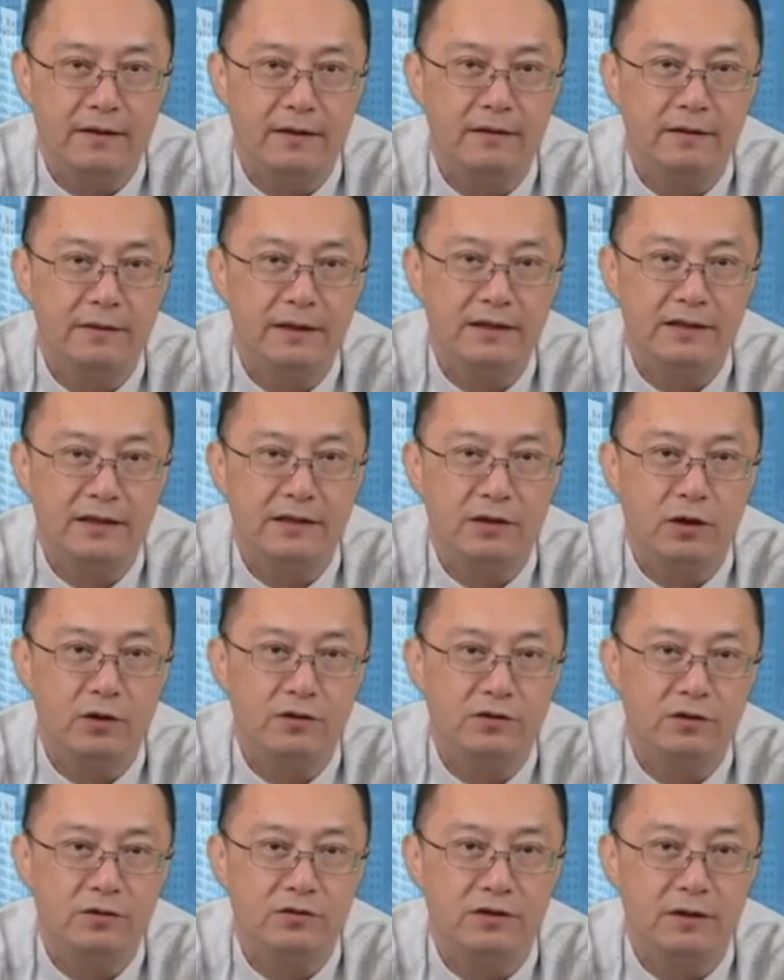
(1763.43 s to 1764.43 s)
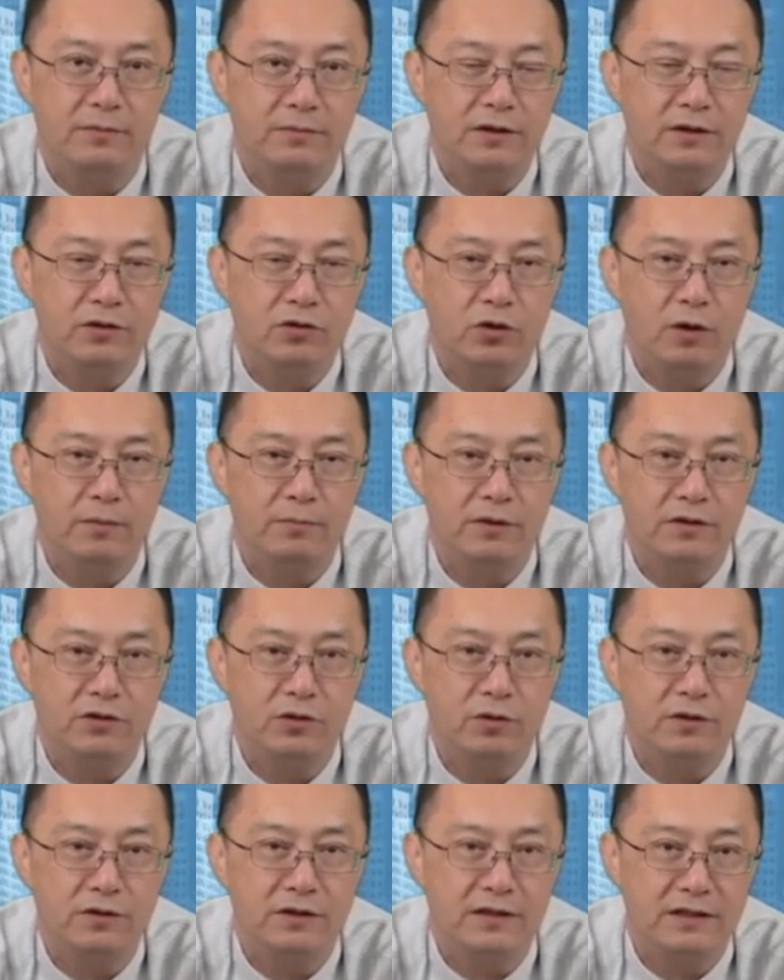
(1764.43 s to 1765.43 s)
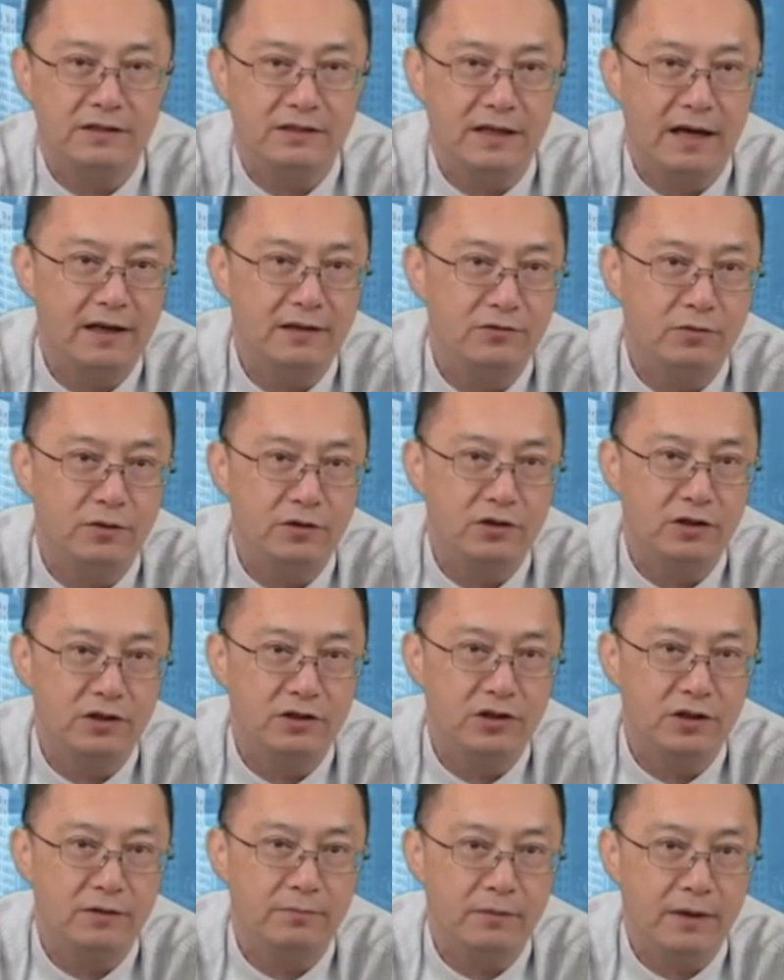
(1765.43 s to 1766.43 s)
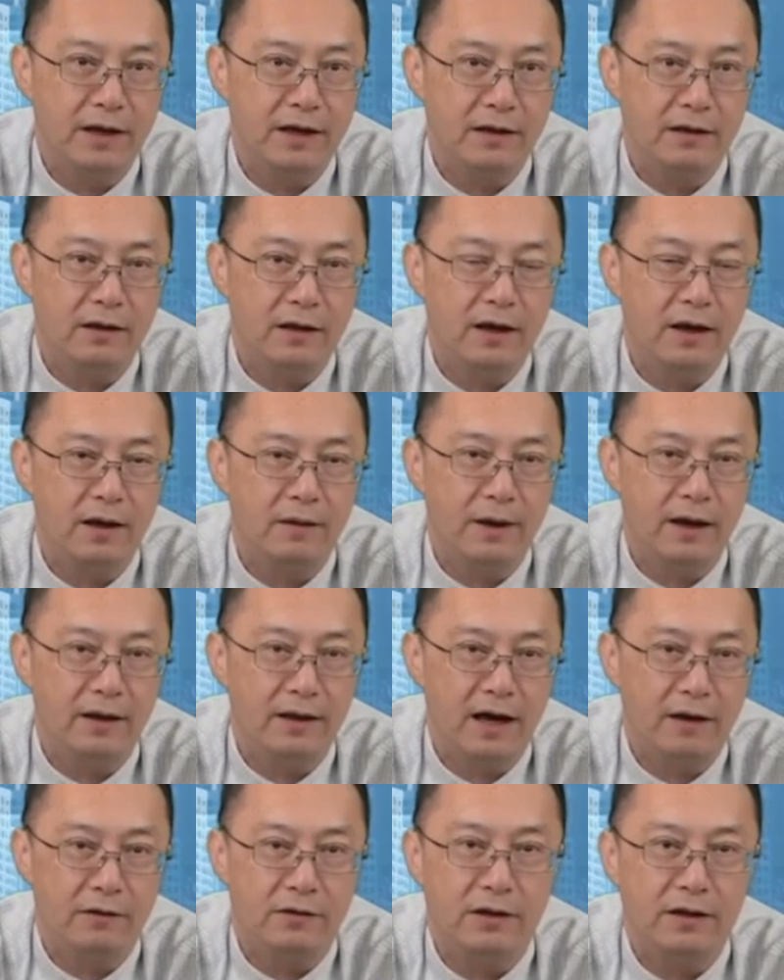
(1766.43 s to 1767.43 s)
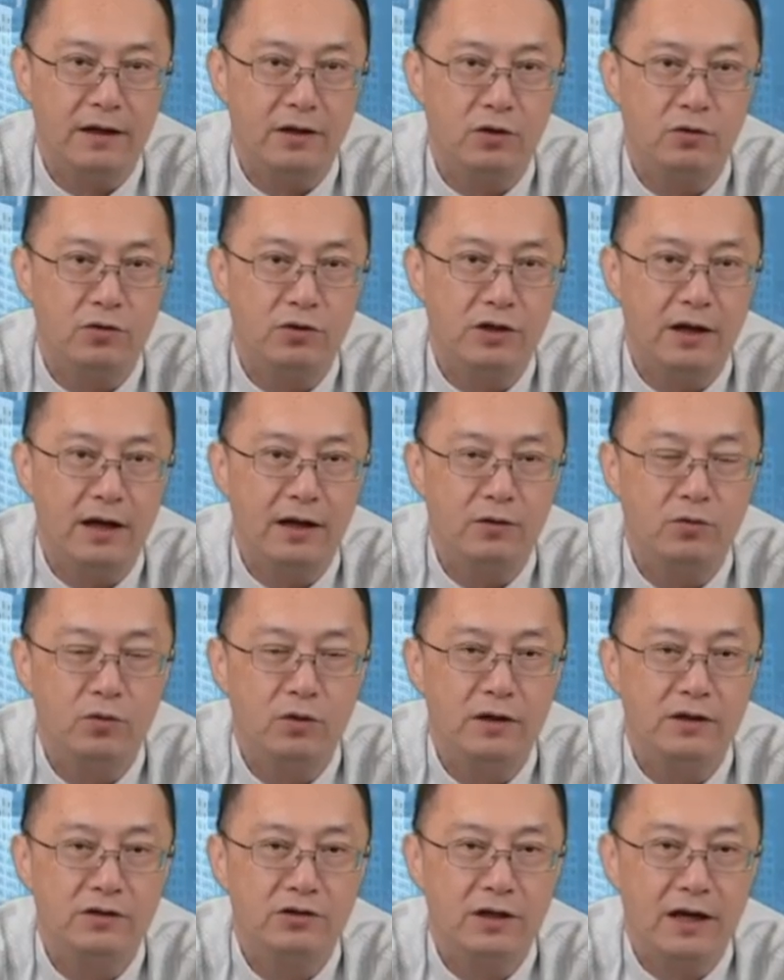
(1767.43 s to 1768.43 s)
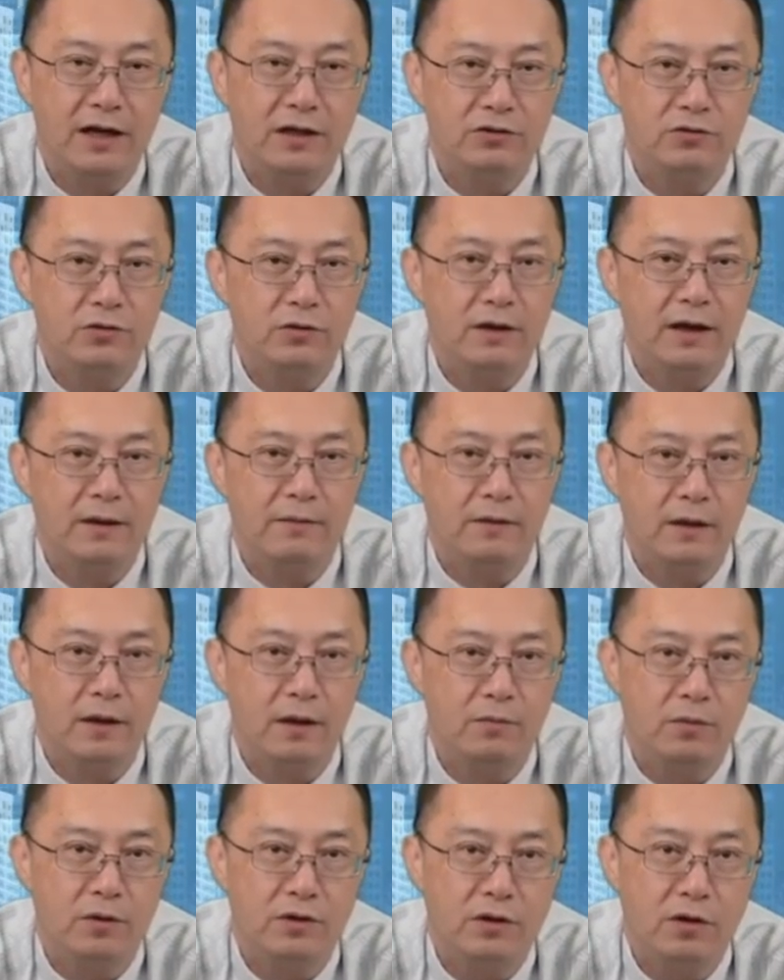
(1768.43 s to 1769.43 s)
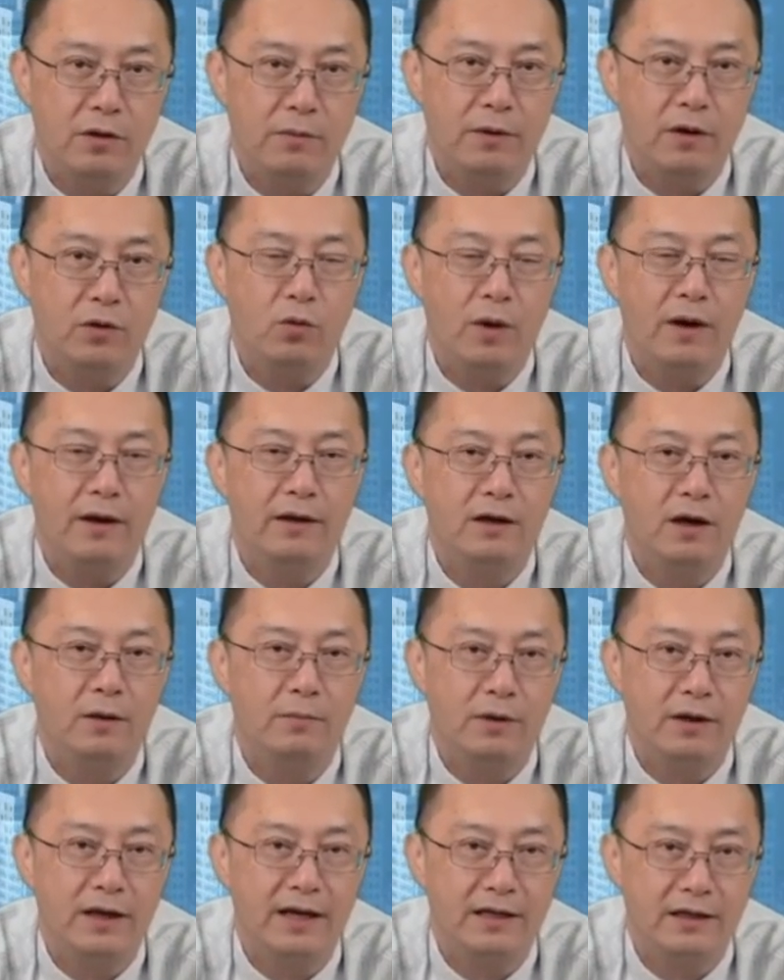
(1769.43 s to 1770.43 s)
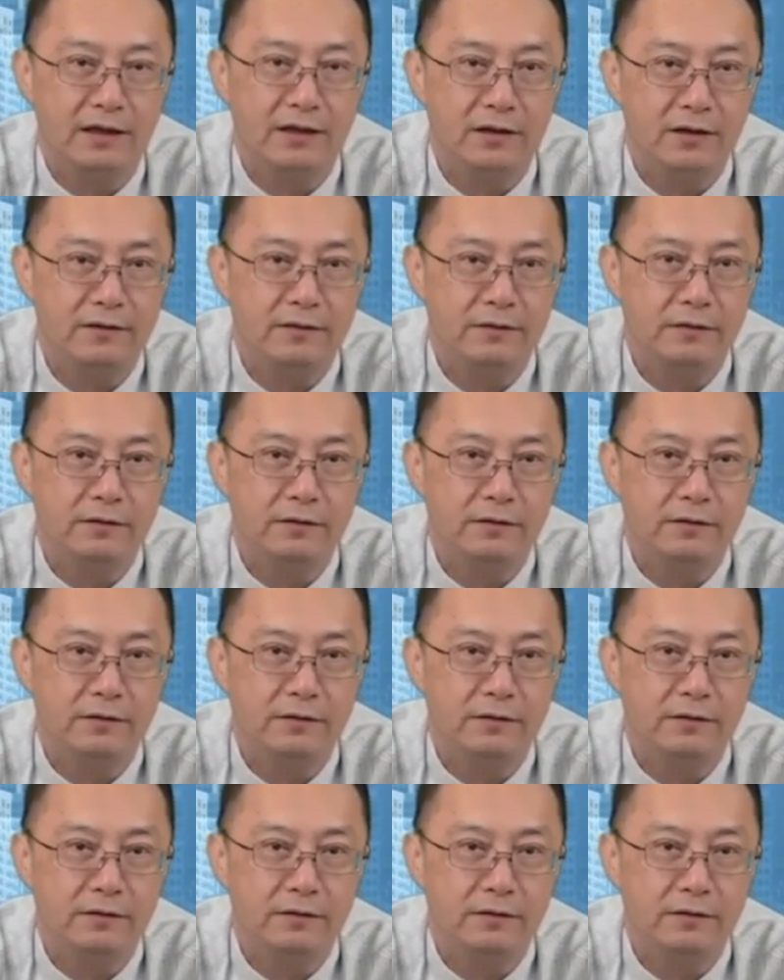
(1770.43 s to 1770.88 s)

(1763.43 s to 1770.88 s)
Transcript: This is also something Trump is going to discuss with Xi Jinping about how to negotiate or exchange for them, which could be quite complicated.